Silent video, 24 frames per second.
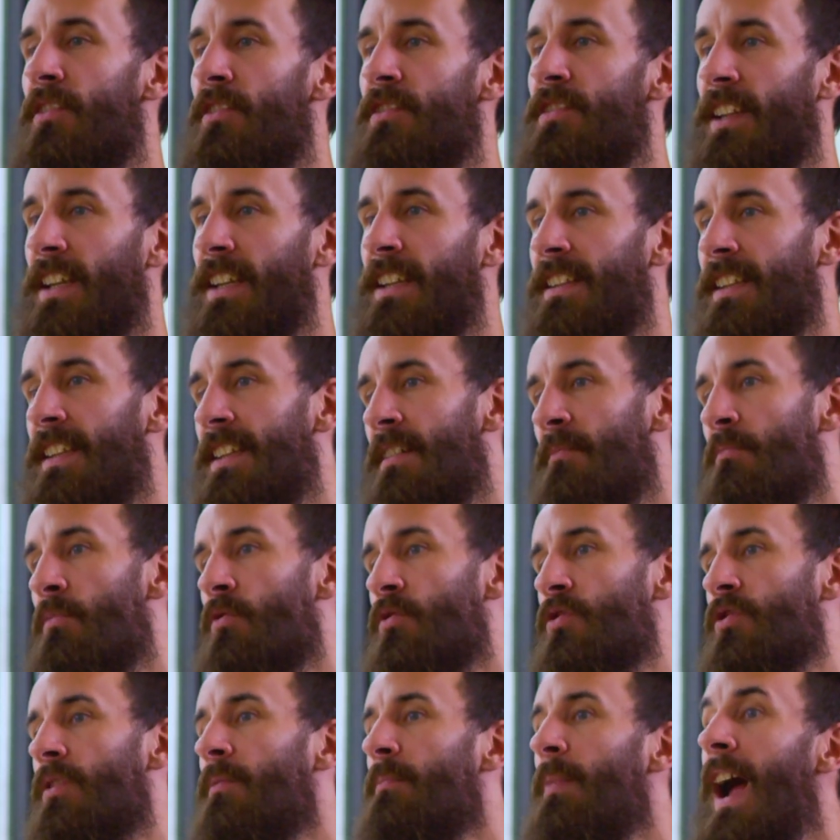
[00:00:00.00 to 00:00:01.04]
there's like the
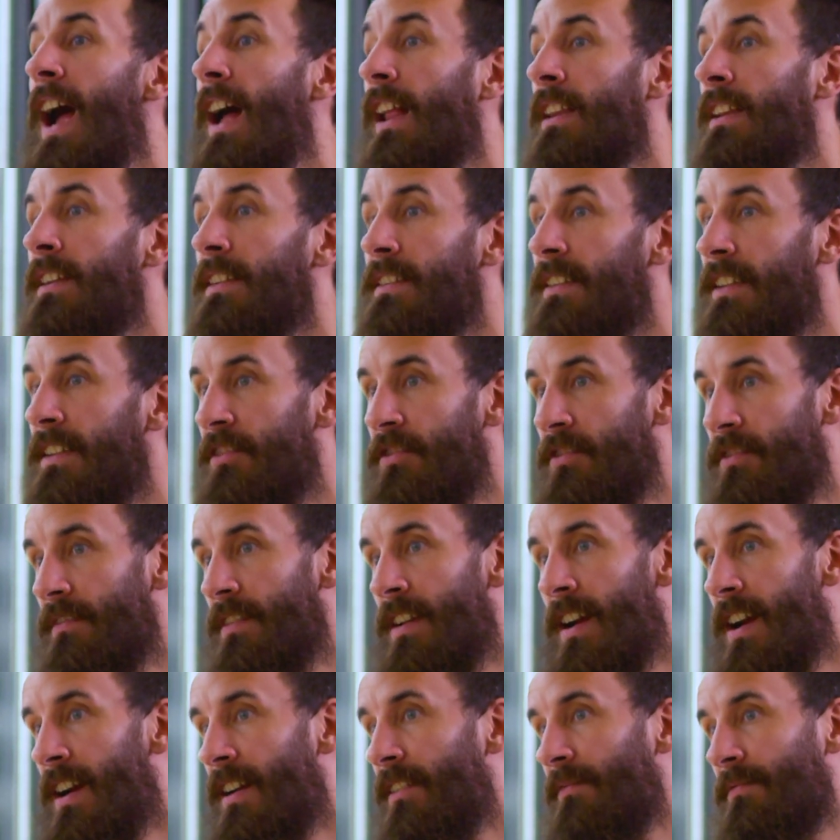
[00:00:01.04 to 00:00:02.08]
emotional palette that you'd
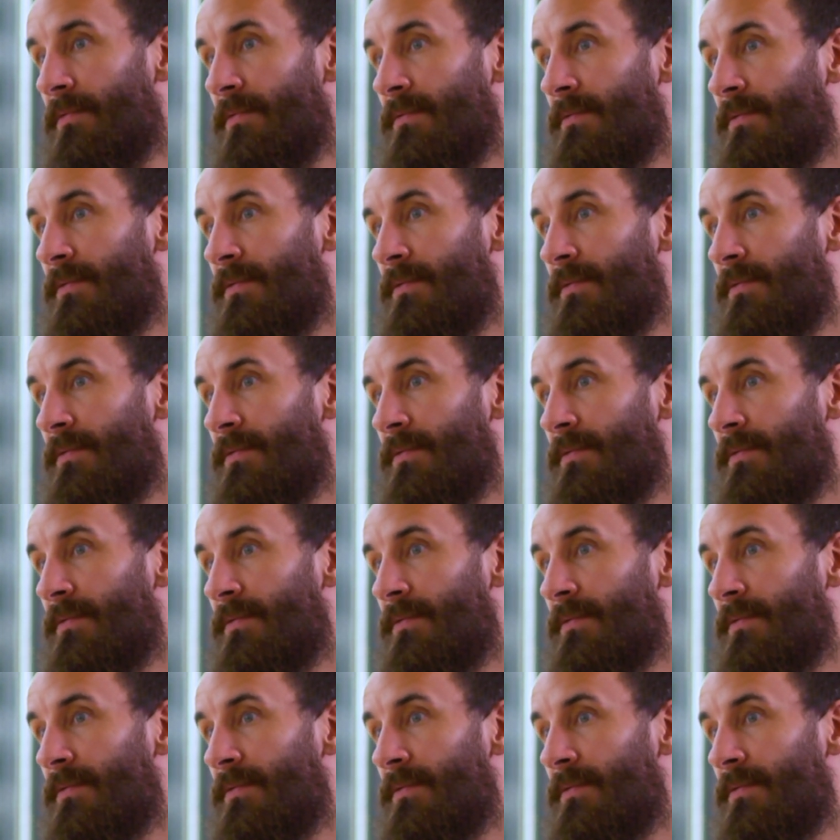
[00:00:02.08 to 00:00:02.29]
have.